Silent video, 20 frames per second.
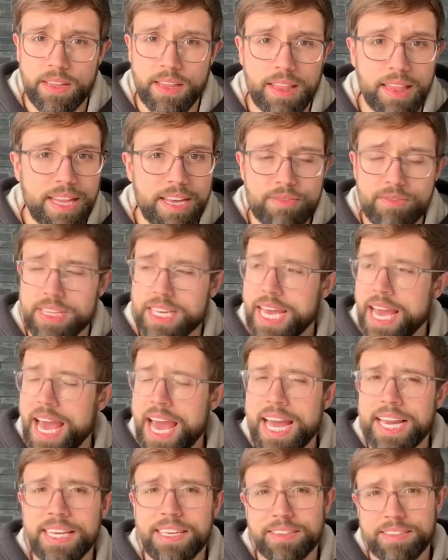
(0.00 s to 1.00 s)
Literally
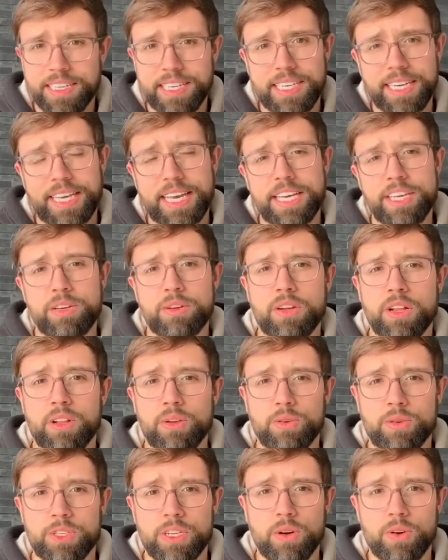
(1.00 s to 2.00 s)
anything to get you
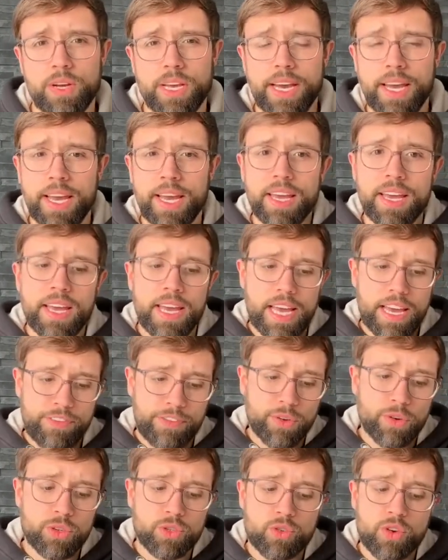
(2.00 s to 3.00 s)
closer, okay?
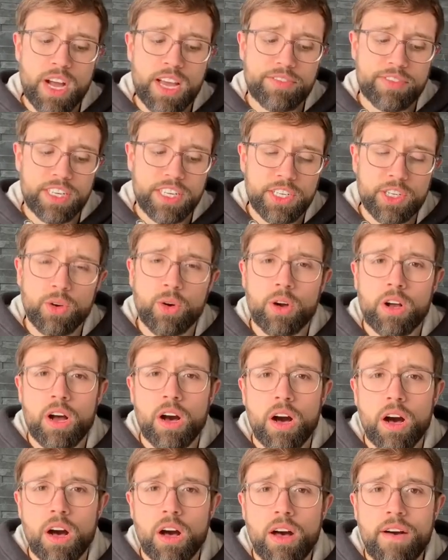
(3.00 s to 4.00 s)
If you're driving in your
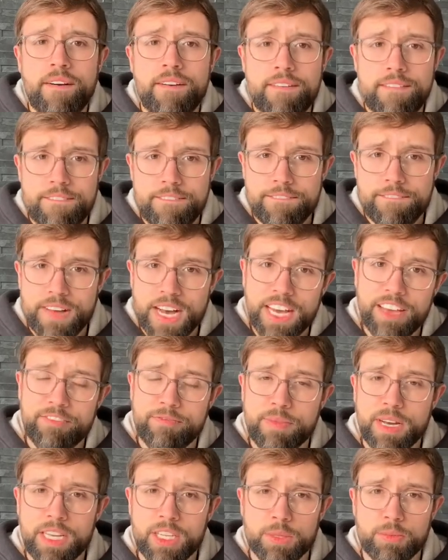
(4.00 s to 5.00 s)
car 5
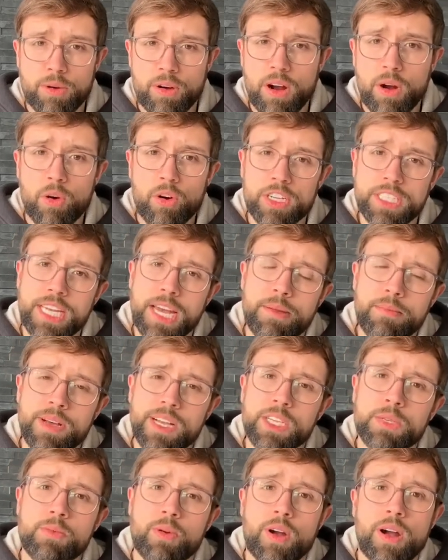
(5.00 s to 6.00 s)
miles per hour or 10
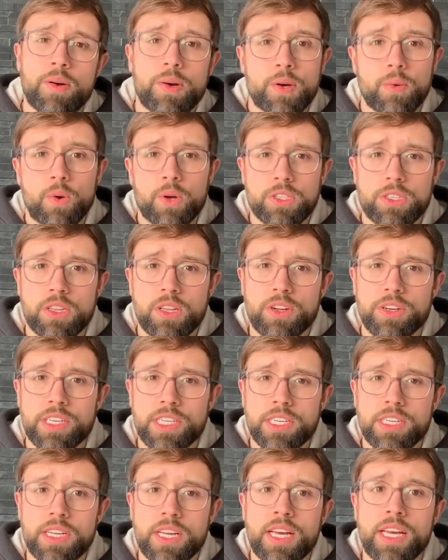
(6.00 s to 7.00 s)
miles per hour towards
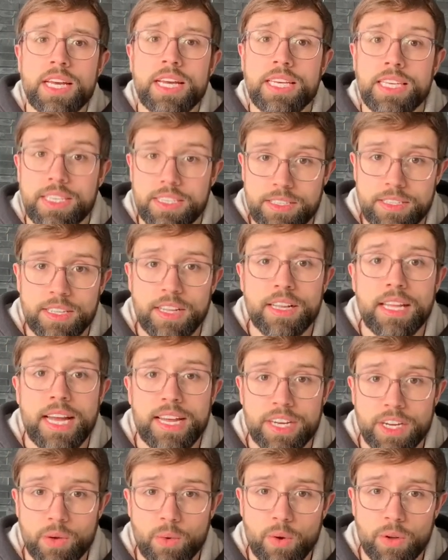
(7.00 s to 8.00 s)
London, you're still
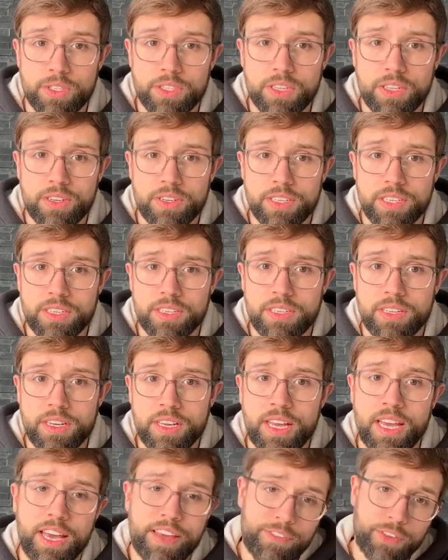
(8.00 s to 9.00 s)
heading towards London.
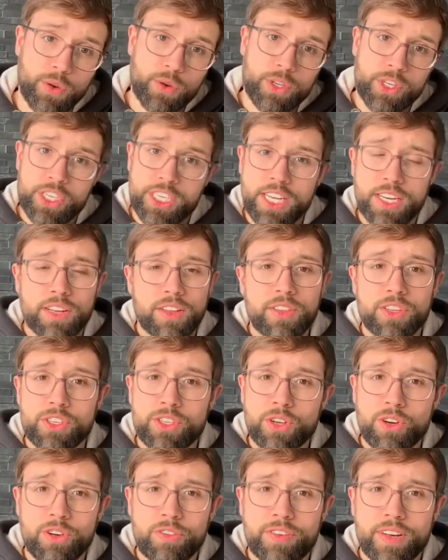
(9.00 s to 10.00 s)
If you're just sitting on the
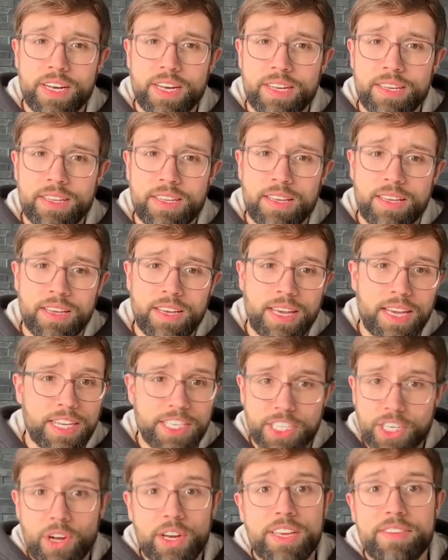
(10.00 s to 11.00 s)
sofa and
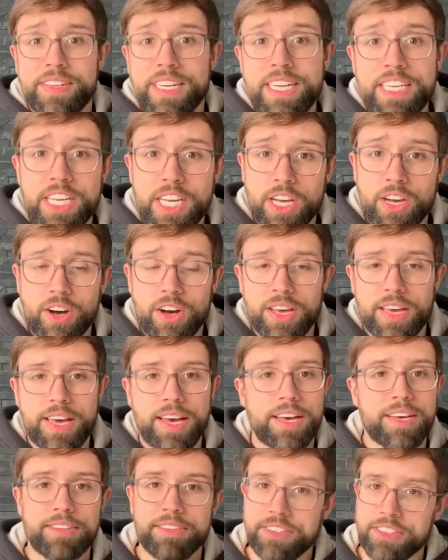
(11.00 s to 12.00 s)
you're not even in your car
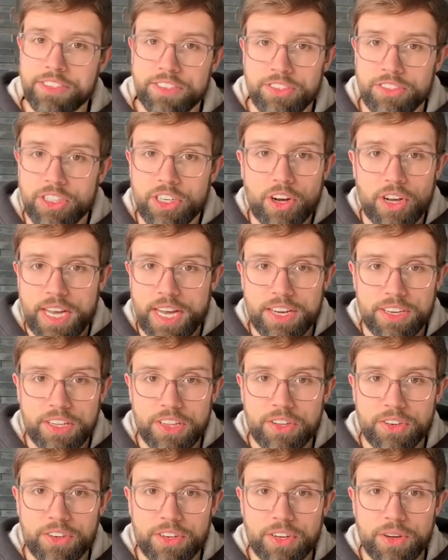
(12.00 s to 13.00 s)
yet, you're not getting to
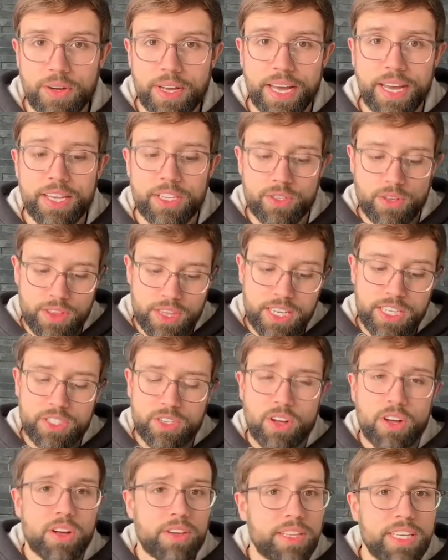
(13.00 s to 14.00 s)
London, okay? So these
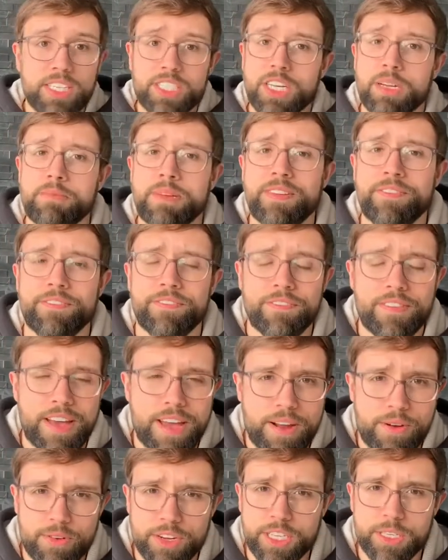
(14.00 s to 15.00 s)
can be
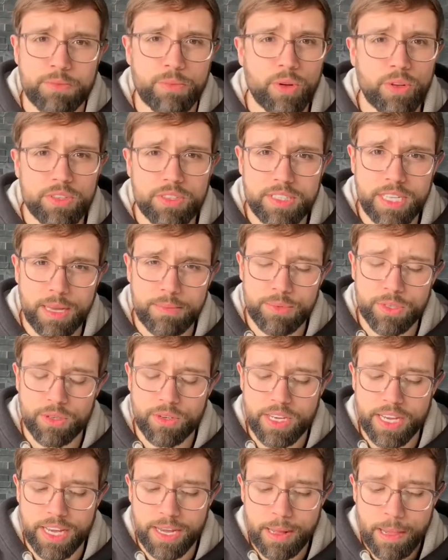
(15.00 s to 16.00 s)
very small steps,
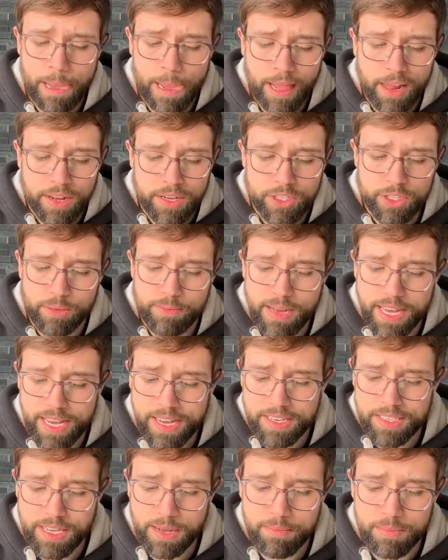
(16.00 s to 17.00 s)
okay? So my
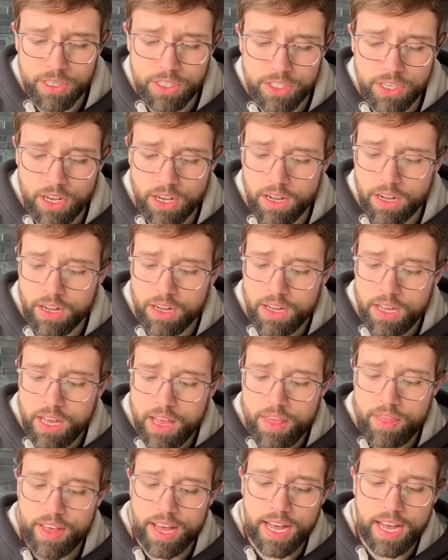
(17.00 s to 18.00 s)
examples are
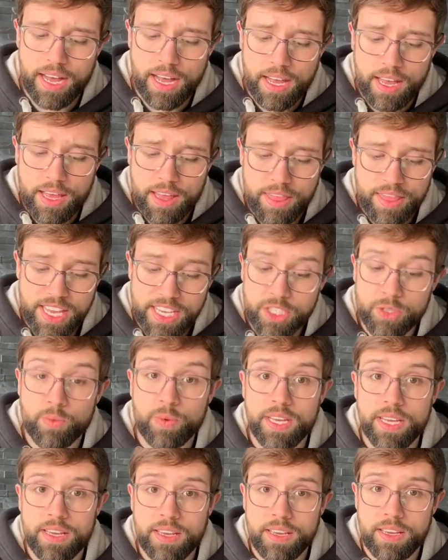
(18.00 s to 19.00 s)
that this
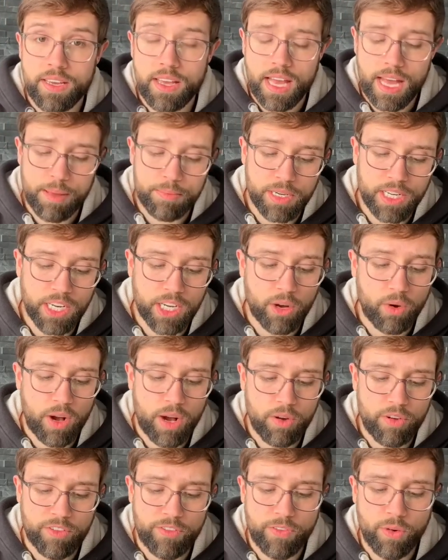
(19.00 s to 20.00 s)
week, I'm gonna go
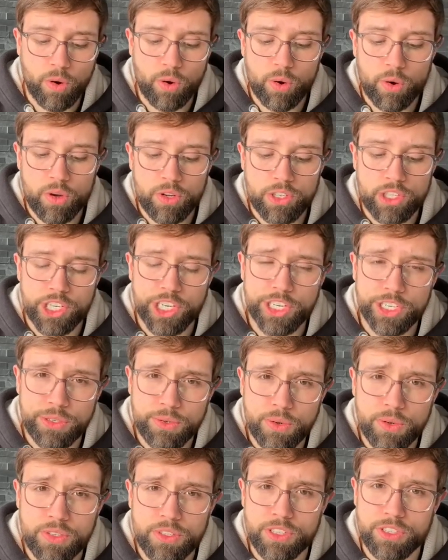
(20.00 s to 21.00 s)
out for
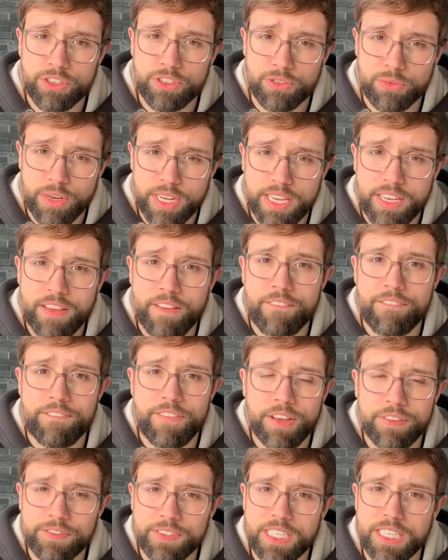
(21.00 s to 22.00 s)
2 to 3
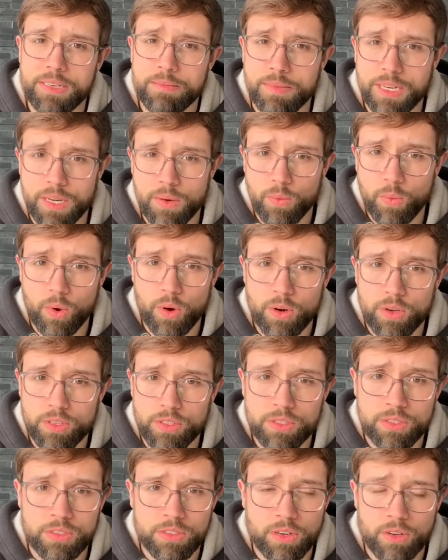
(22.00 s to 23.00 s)
15-minute
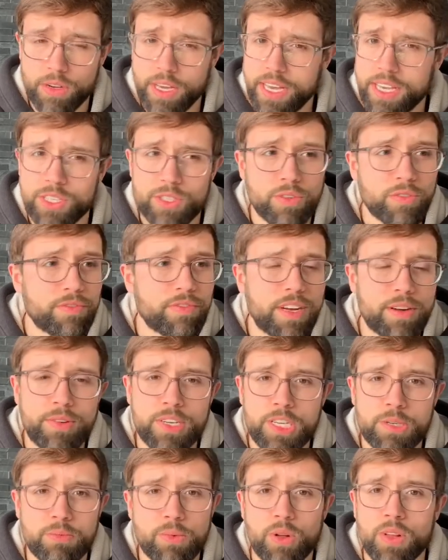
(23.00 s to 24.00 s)
walks, okay? So very
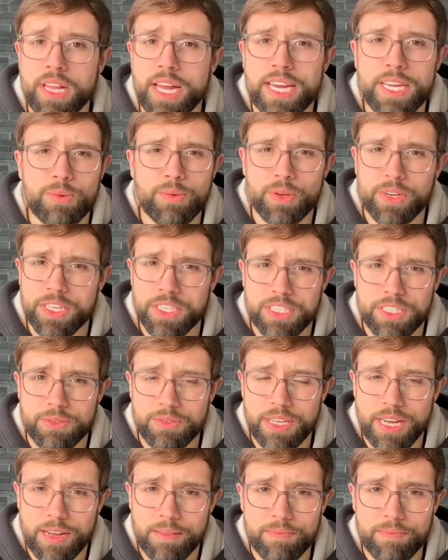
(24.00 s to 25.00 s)
small, anyone can do that.